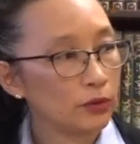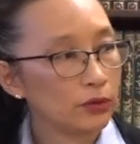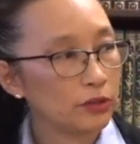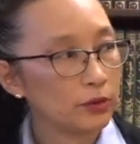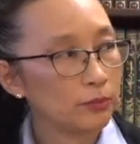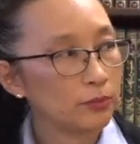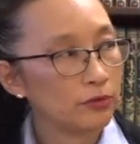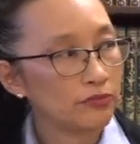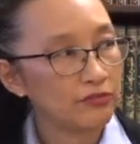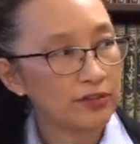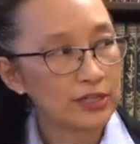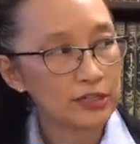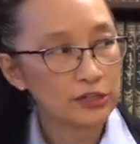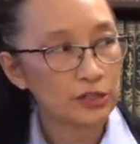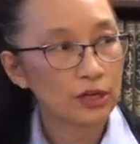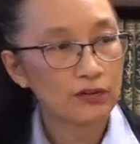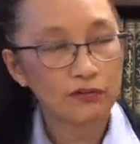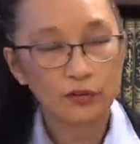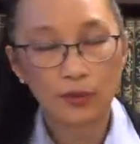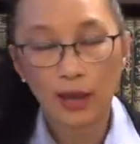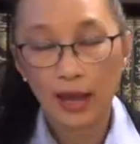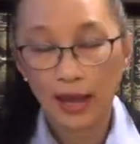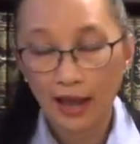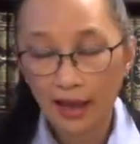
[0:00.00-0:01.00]
professor,
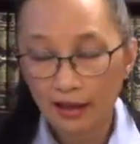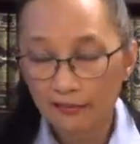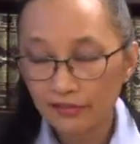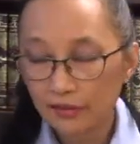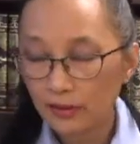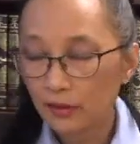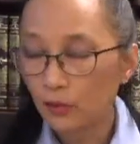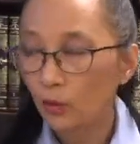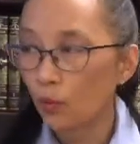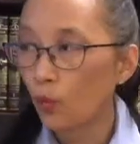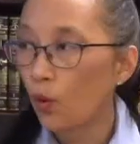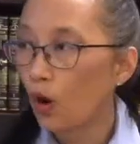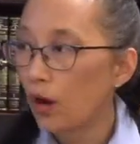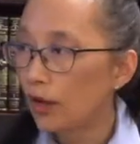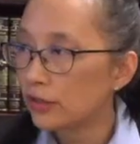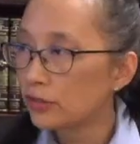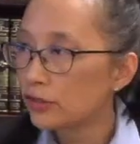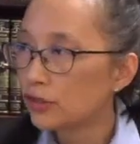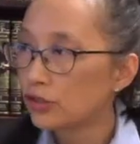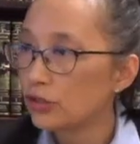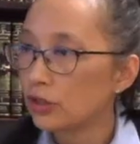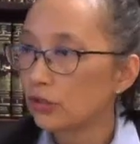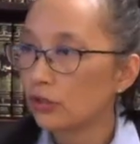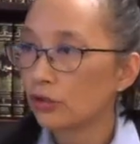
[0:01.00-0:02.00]
if you haven't
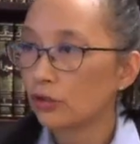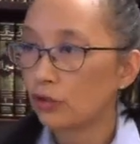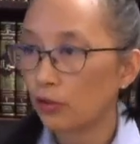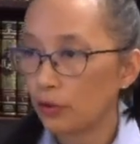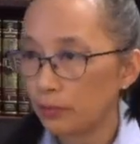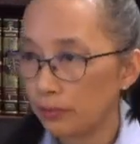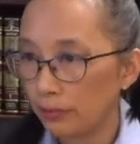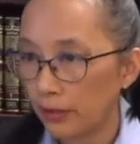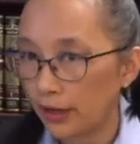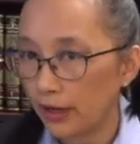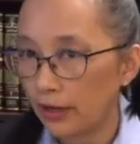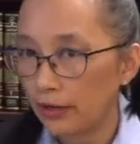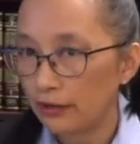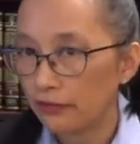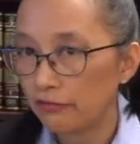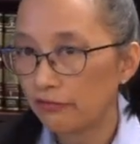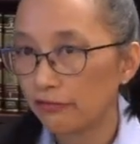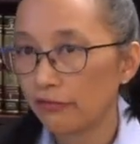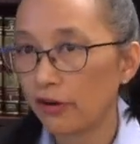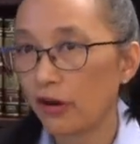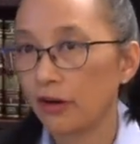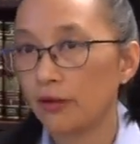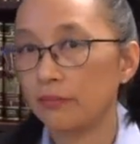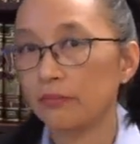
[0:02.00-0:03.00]
watched the khutbah
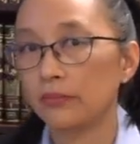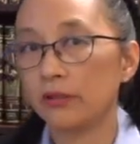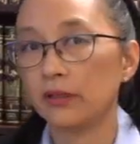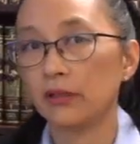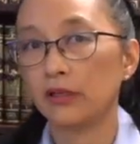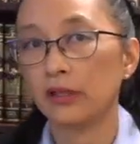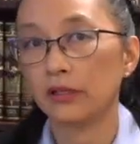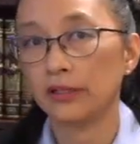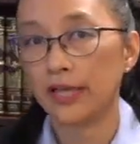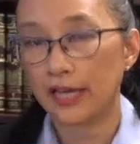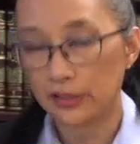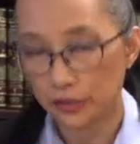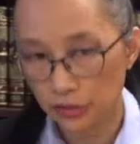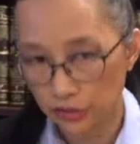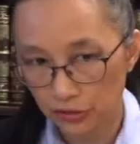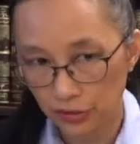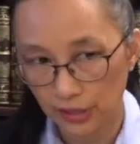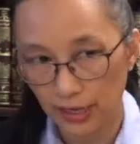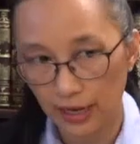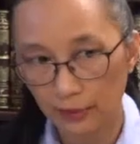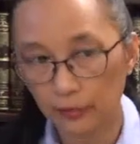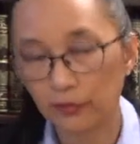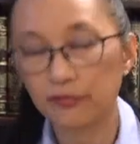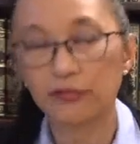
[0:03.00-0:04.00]
from
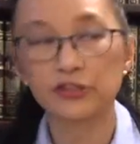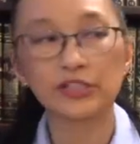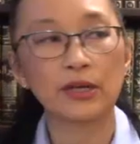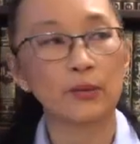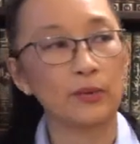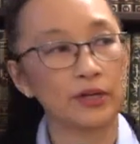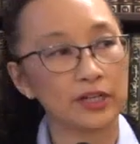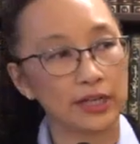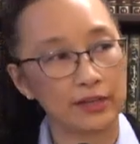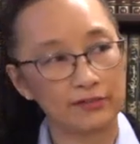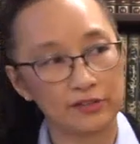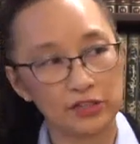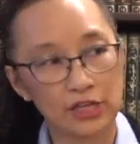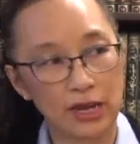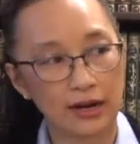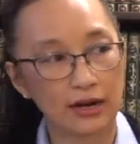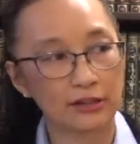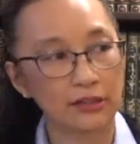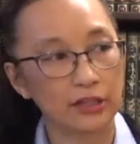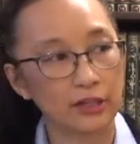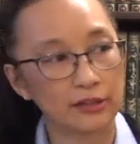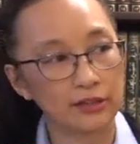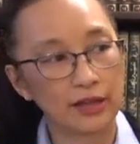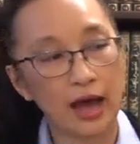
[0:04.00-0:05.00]
yesterday, well, first I want to give a shout
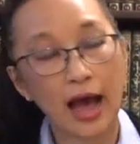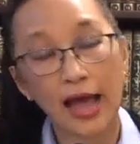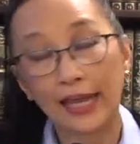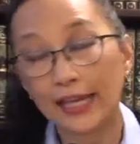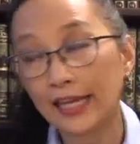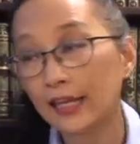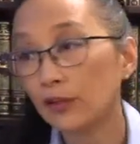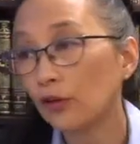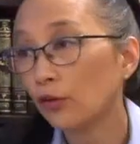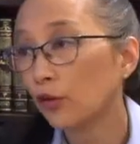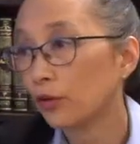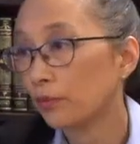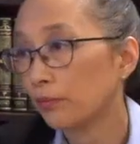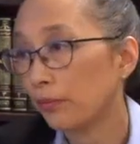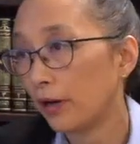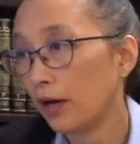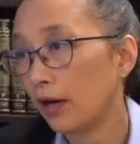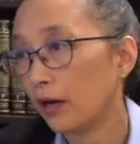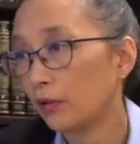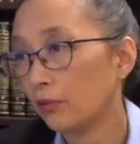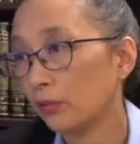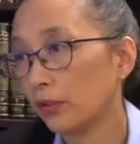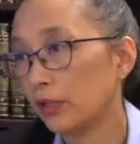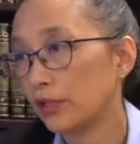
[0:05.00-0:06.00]
out. The Eid
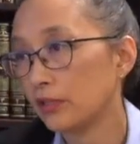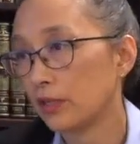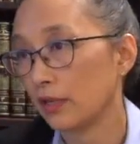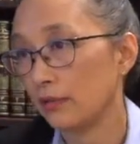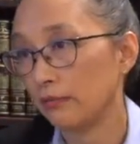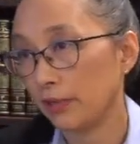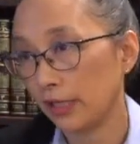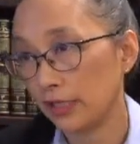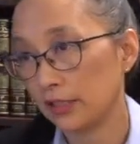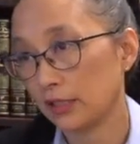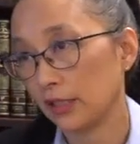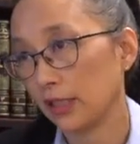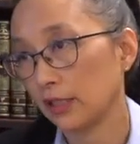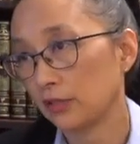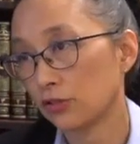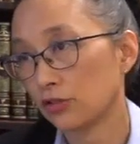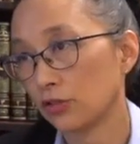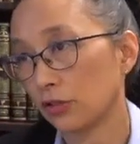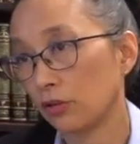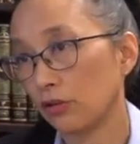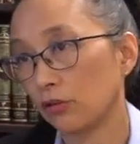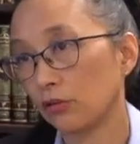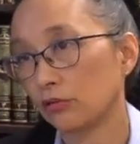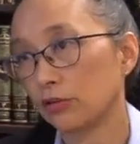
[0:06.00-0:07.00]
khutbah was amazing,
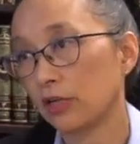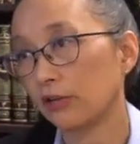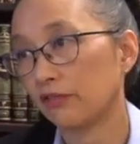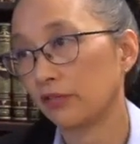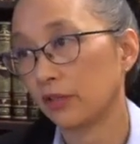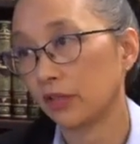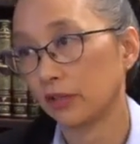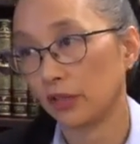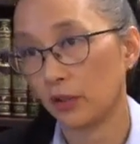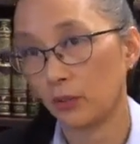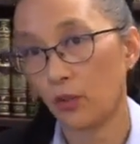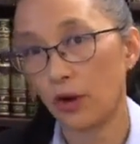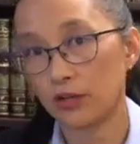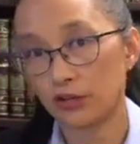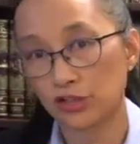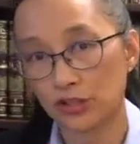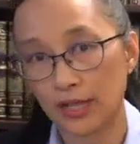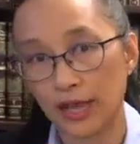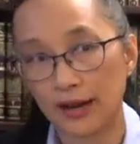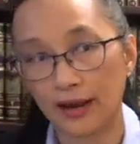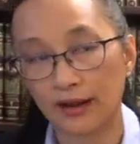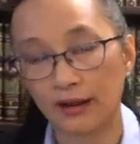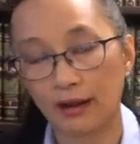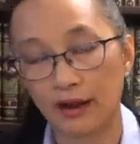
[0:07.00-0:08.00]
so definitely watch
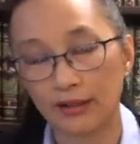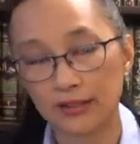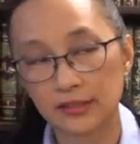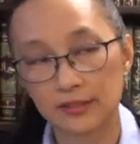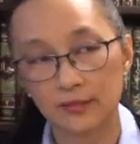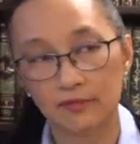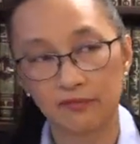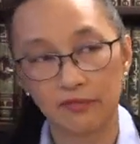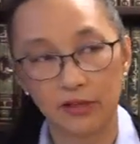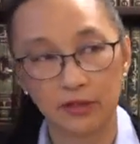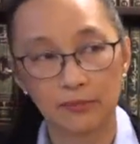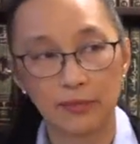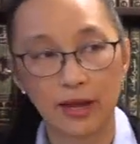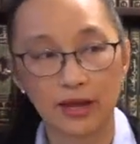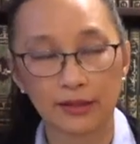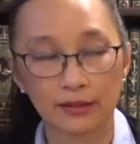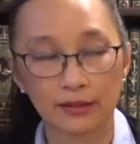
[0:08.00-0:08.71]
that. I got some feedback